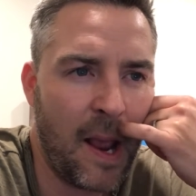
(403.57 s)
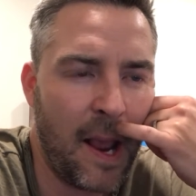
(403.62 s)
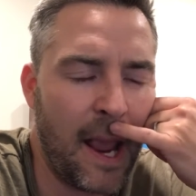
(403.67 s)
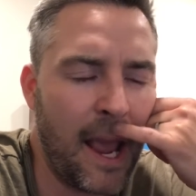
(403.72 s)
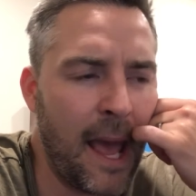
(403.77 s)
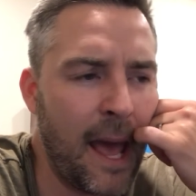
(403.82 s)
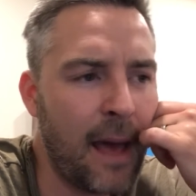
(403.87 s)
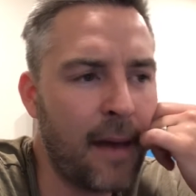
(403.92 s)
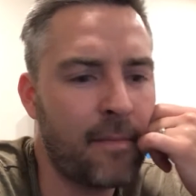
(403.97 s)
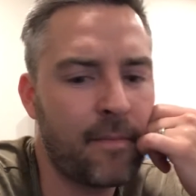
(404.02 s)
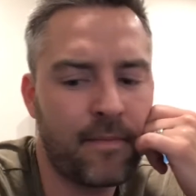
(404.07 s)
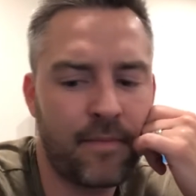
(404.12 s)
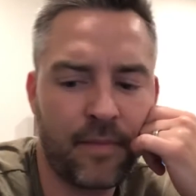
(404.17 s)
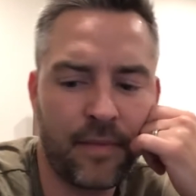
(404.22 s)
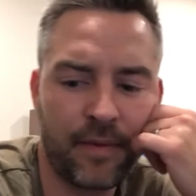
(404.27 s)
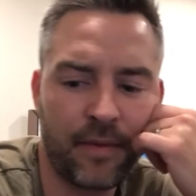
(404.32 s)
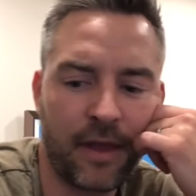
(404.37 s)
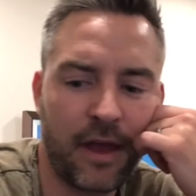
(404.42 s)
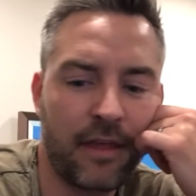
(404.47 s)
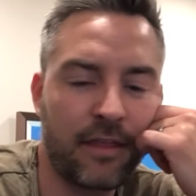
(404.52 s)
yeah,
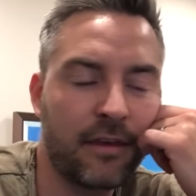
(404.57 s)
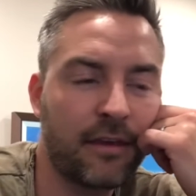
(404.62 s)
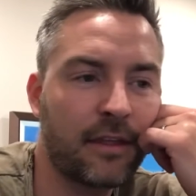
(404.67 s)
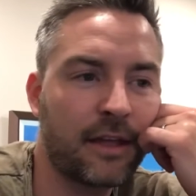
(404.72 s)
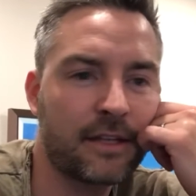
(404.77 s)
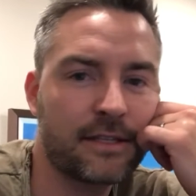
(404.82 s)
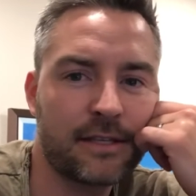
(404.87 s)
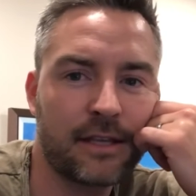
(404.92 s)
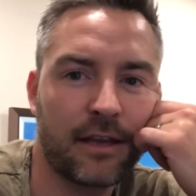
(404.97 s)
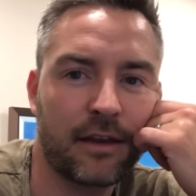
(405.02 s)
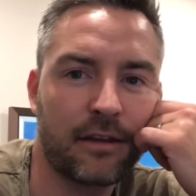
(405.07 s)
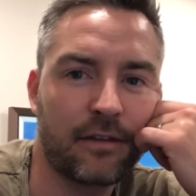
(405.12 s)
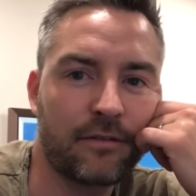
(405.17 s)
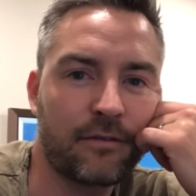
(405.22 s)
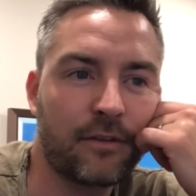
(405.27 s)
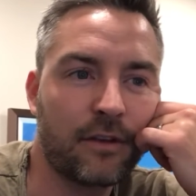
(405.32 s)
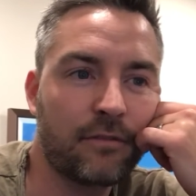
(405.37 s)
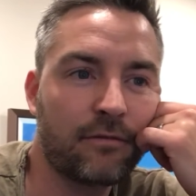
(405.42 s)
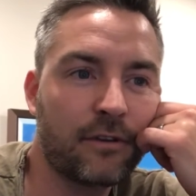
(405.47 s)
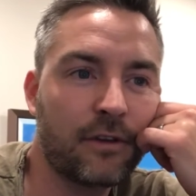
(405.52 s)
I think that's it.
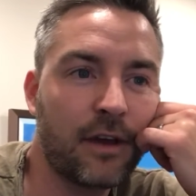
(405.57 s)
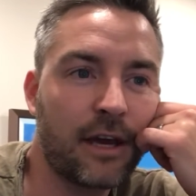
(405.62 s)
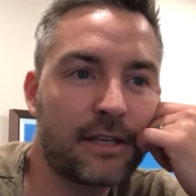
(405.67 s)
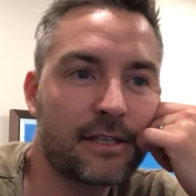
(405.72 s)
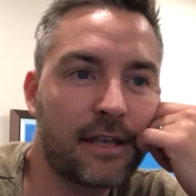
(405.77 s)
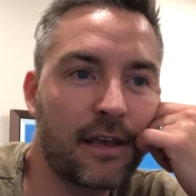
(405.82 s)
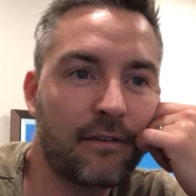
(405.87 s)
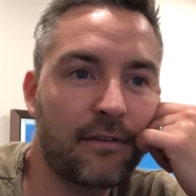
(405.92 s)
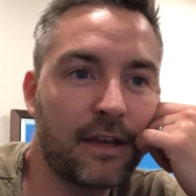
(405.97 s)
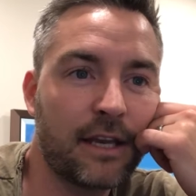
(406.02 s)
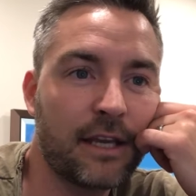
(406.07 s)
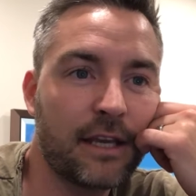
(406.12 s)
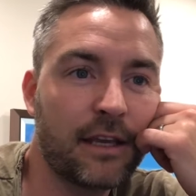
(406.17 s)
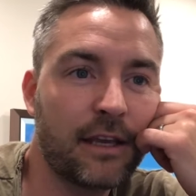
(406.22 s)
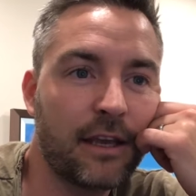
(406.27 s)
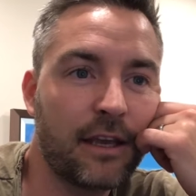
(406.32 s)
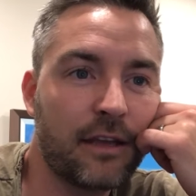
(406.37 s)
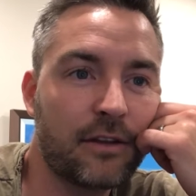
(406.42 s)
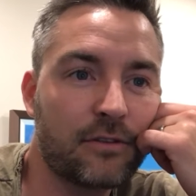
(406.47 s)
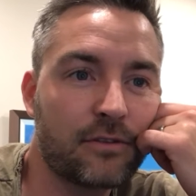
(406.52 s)
If you guys have
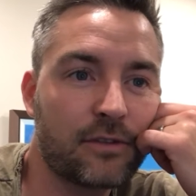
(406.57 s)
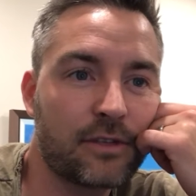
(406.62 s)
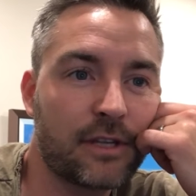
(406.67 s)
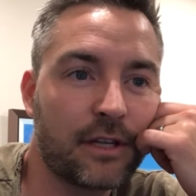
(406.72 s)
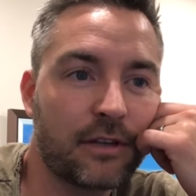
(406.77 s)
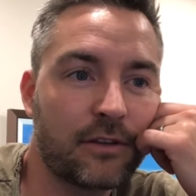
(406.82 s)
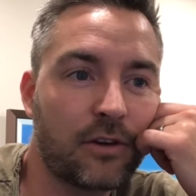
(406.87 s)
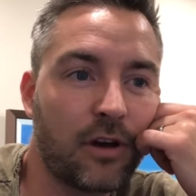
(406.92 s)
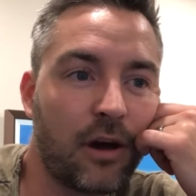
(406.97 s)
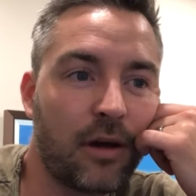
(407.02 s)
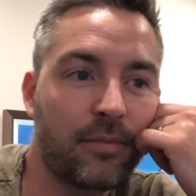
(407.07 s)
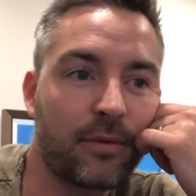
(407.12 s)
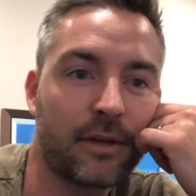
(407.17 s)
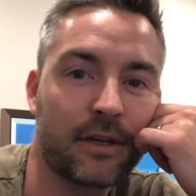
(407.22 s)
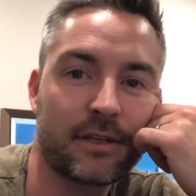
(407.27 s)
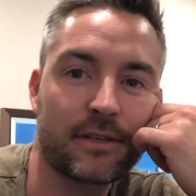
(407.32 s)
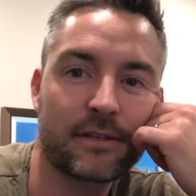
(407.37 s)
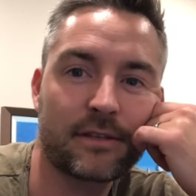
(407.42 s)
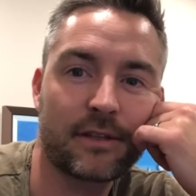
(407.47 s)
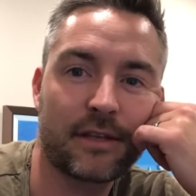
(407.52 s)
any interesting
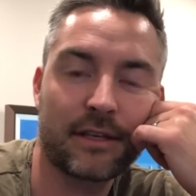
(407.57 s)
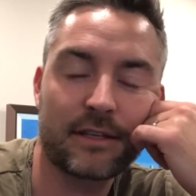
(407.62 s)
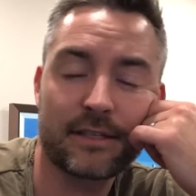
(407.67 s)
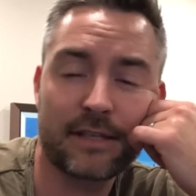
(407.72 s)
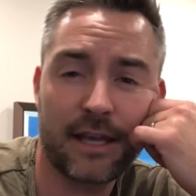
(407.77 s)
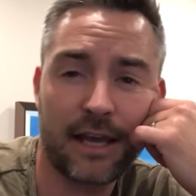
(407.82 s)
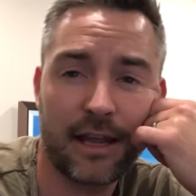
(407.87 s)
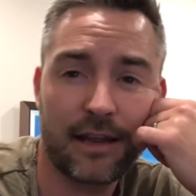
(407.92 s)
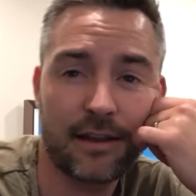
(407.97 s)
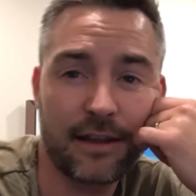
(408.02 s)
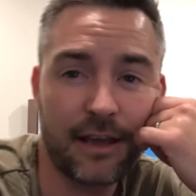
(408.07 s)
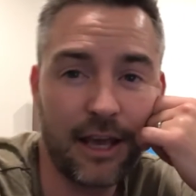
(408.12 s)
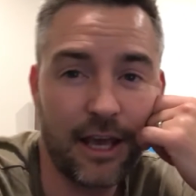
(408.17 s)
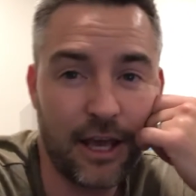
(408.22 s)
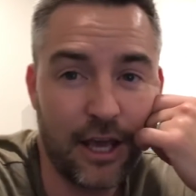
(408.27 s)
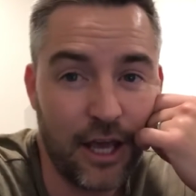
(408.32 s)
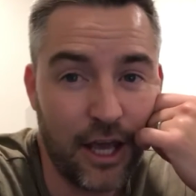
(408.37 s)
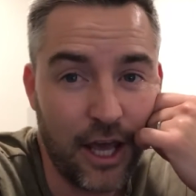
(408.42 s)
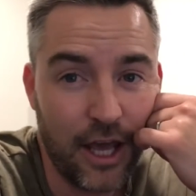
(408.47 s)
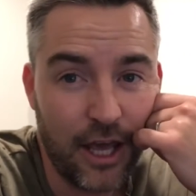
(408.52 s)
topics, things that
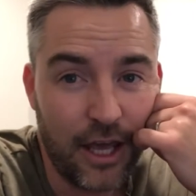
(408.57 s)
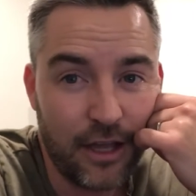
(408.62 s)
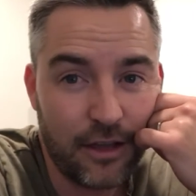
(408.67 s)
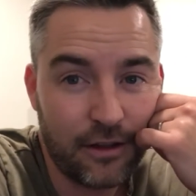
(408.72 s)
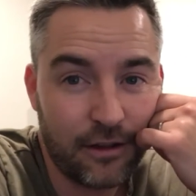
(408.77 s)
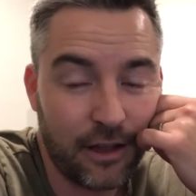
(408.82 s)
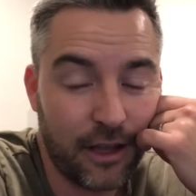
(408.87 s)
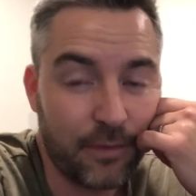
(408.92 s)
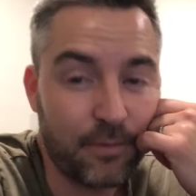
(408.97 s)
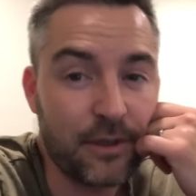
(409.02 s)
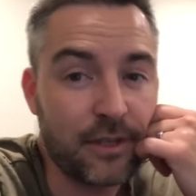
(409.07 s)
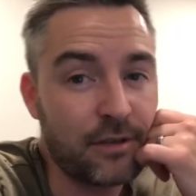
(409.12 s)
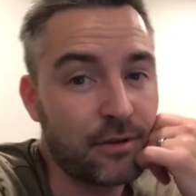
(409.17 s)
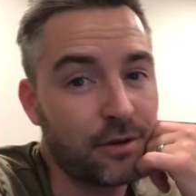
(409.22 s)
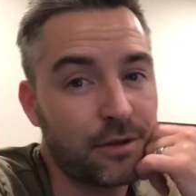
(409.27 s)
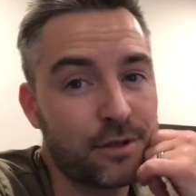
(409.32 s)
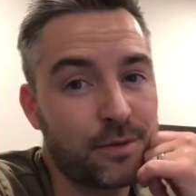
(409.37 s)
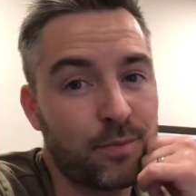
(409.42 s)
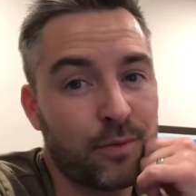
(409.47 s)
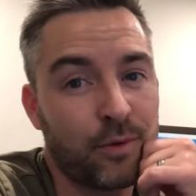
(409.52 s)
you'd like me to
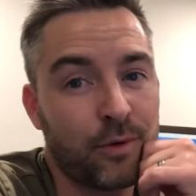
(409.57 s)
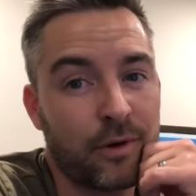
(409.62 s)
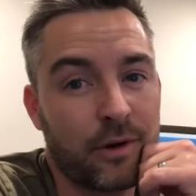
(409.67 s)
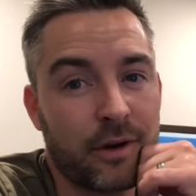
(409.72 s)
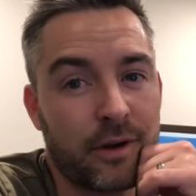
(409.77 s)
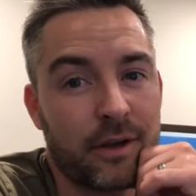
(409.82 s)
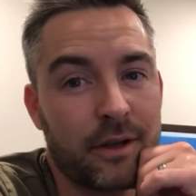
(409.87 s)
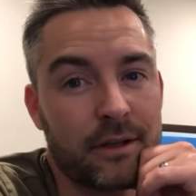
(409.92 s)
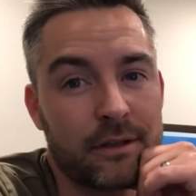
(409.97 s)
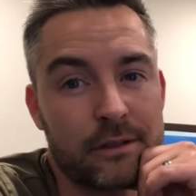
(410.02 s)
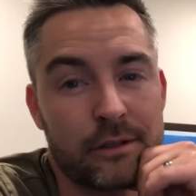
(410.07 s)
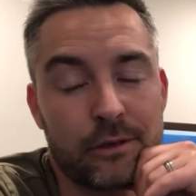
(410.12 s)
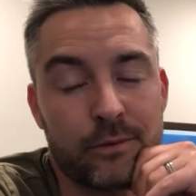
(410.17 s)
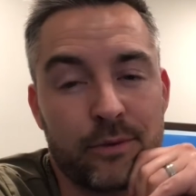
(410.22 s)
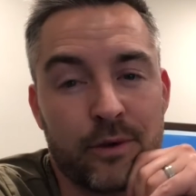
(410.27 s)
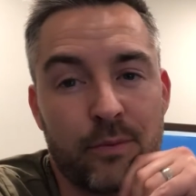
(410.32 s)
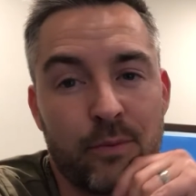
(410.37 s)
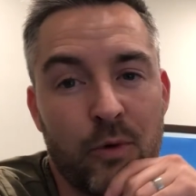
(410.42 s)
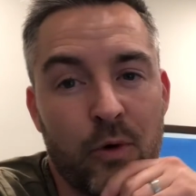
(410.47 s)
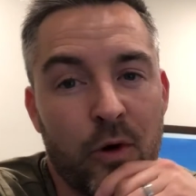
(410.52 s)
explore a little
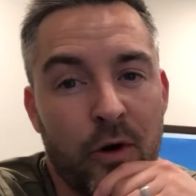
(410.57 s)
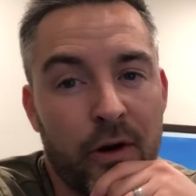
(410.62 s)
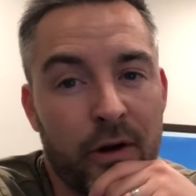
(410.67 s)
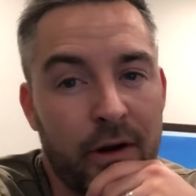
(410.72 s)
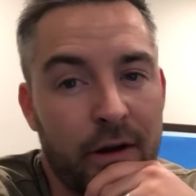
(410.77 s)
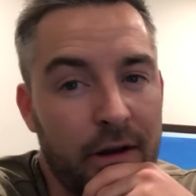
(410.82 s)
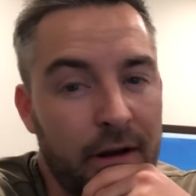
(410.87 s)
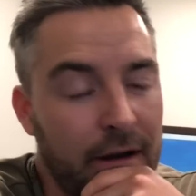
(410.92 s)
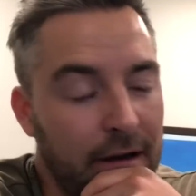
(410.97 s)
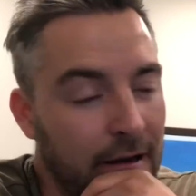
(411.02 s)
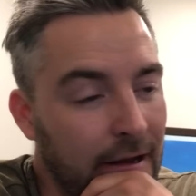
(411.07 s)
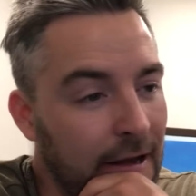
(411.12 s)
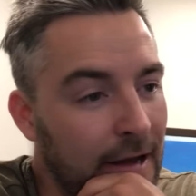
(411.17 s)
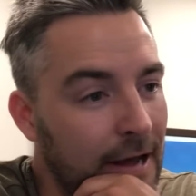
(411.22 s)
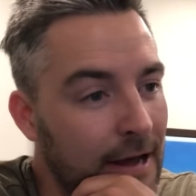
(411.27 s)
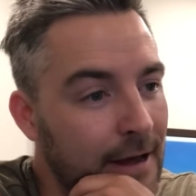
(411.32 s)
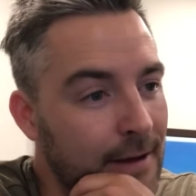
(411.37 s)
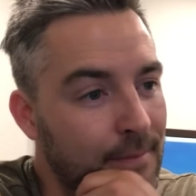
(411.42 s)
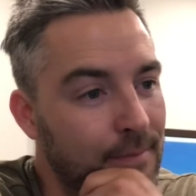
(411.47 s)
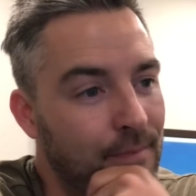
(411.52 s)
bit more,
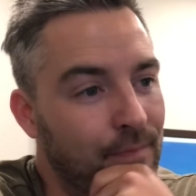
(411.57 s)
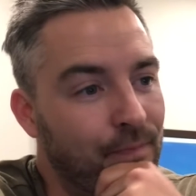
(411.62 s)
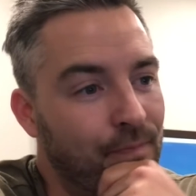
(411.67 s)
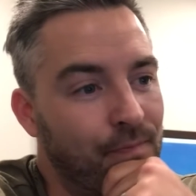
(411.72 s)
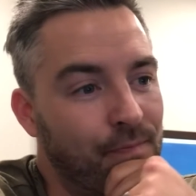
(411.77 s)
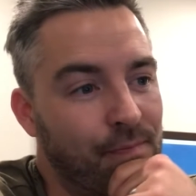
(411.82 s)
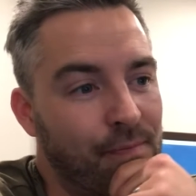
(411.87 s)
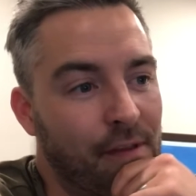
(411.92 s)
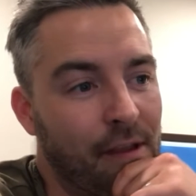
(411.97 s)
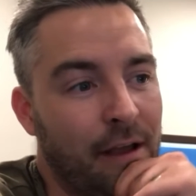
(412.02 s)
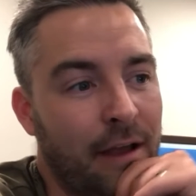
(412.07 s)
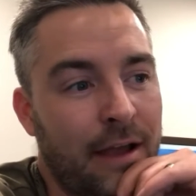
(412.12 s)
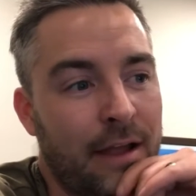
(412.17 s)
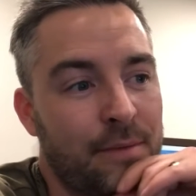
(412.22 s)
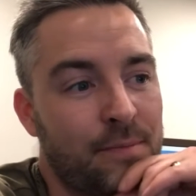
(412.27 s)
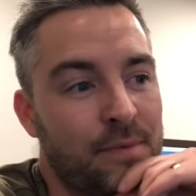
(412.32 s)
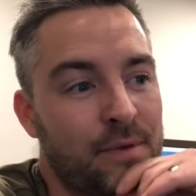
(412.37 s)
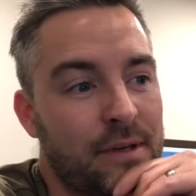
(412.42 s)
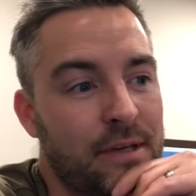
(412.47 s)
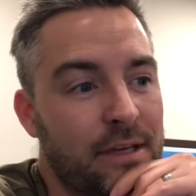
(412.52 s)

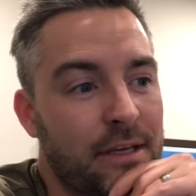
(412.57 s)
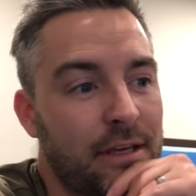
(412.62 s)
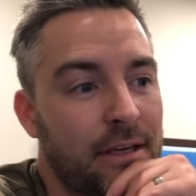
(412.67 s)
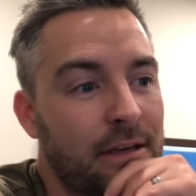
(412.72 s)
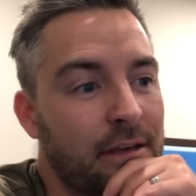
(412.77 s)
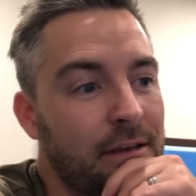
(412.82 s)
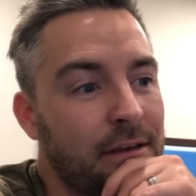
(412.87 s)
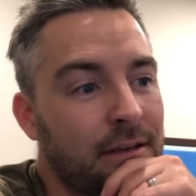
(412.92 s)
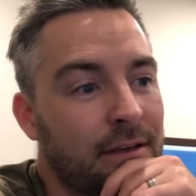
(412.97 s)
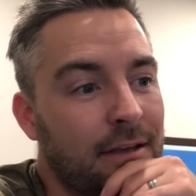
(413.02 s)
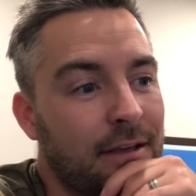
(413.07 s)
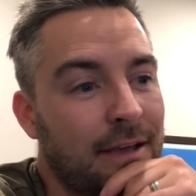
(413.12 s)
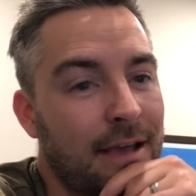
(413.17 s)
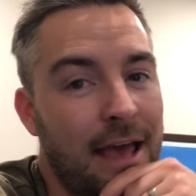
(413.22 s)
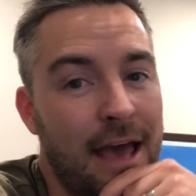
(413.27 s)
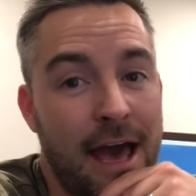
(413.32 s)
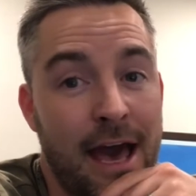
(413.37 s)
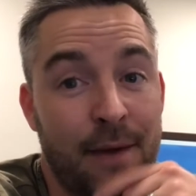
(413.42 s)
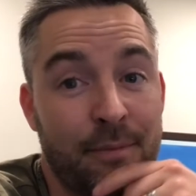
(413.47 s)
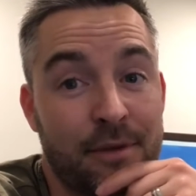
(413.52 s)
I'd be
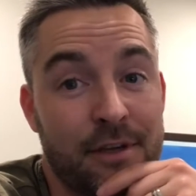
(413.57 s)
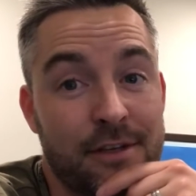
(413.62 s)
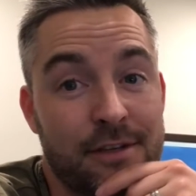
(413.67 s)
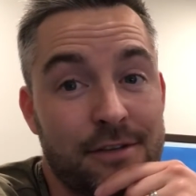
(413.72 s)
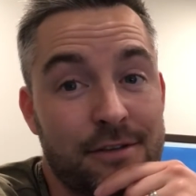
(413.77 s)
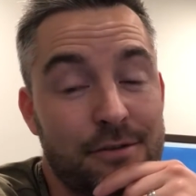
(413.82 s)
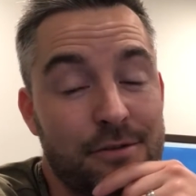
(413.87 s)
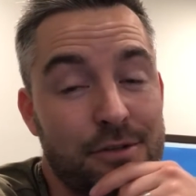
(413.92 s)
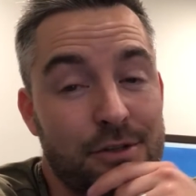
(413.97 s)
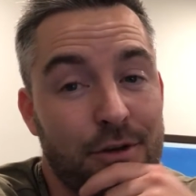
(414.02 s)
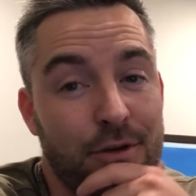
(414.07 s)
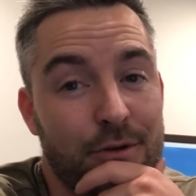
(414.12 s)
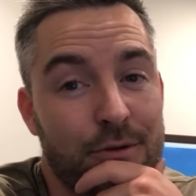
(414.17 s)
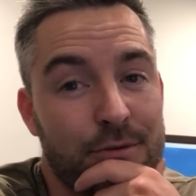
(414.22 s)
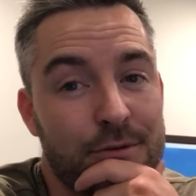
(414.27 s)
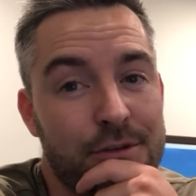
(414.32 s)
happy to do so.